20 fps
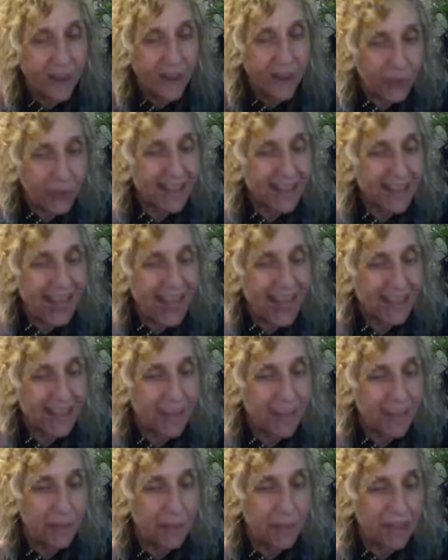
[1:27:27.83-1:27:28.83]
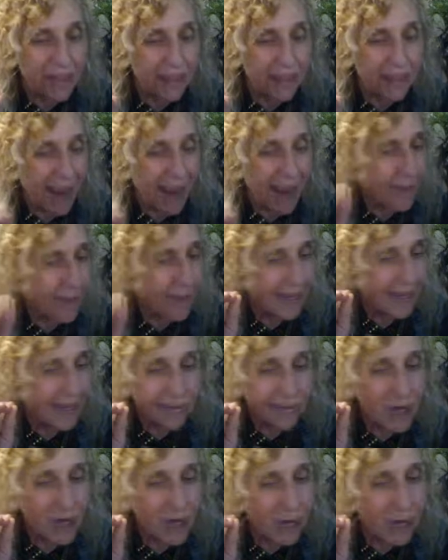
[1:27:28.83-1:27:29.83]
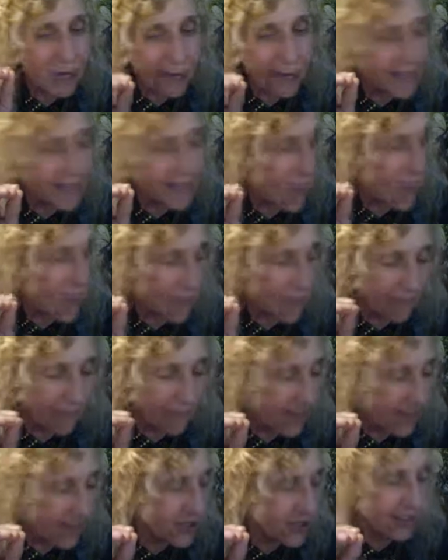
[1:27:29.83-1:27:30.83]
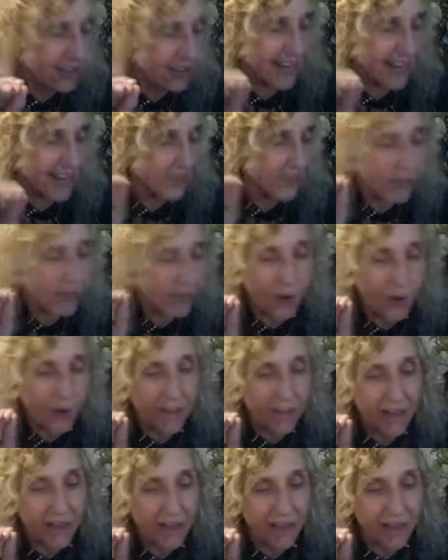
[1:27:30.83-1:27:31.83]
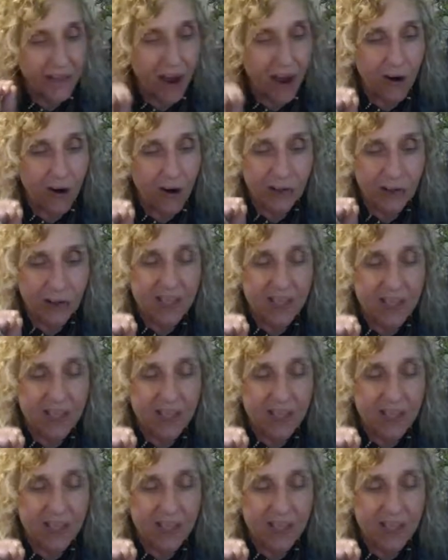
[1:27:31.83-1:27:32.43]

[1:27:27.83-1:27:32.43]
3 dance companies in Miami, and mom and dad were professional dancers, so I'm into the arts.